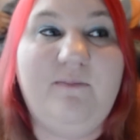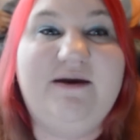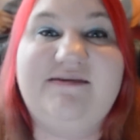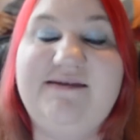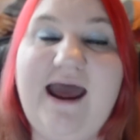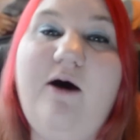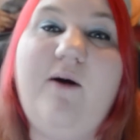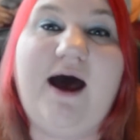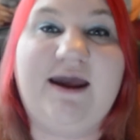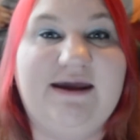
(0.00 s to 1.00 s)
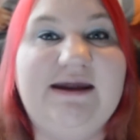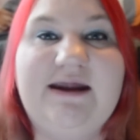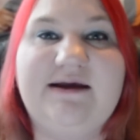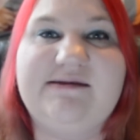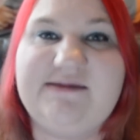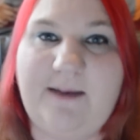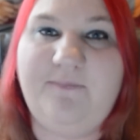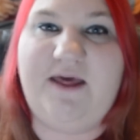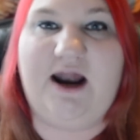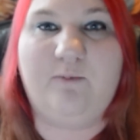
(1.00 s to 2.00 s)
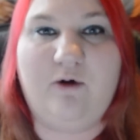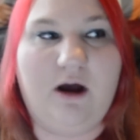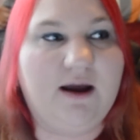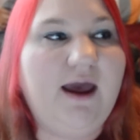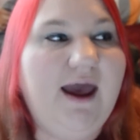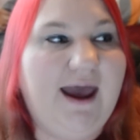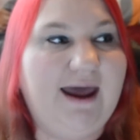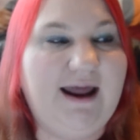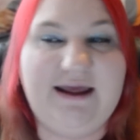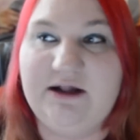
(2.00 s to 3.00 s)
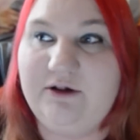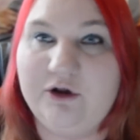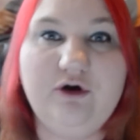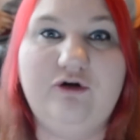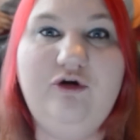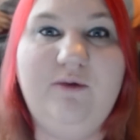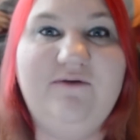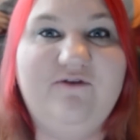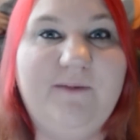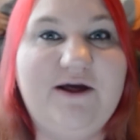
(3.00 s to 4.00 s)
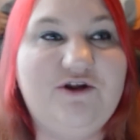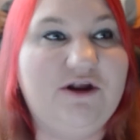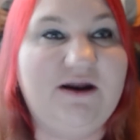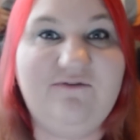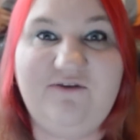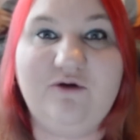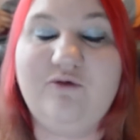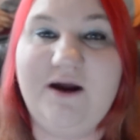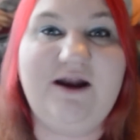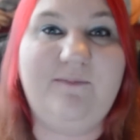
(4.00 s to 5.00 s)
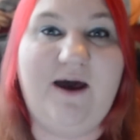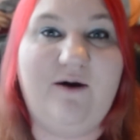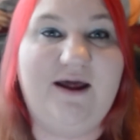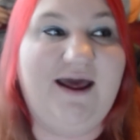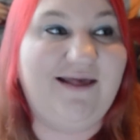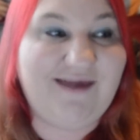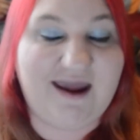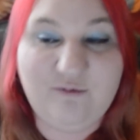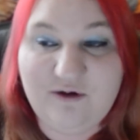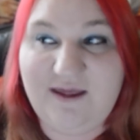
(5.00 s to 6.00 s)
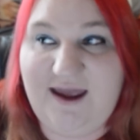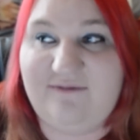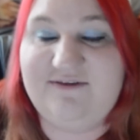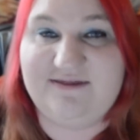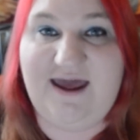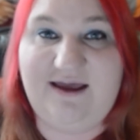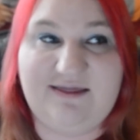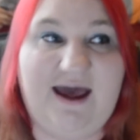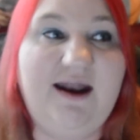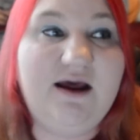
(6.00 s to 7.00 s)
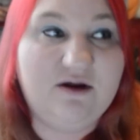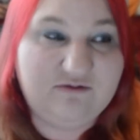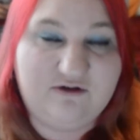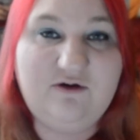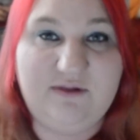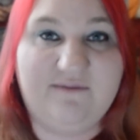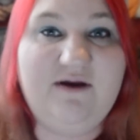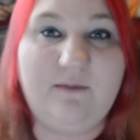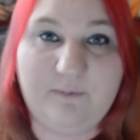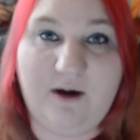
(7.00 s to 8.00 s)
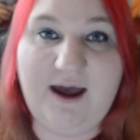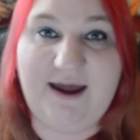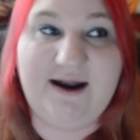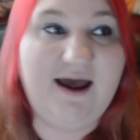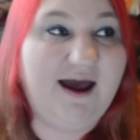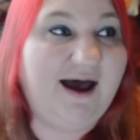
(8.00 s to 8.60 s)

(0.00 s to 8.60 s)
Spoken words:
because now I can accept that I'm wrong and I can learn new information and feel great about it. And I really have to thank that to living abroad.